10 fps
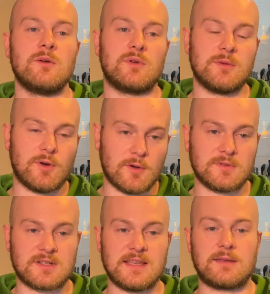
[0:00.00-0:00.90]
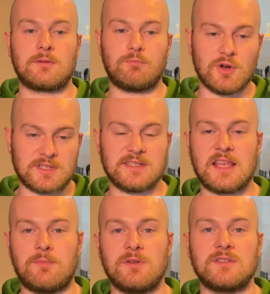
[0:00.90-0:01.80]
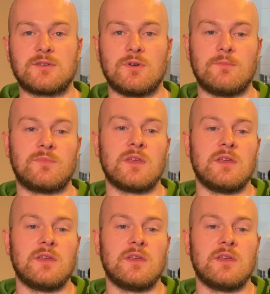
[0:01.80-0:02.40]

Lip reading: but he purposely puts his hip into him.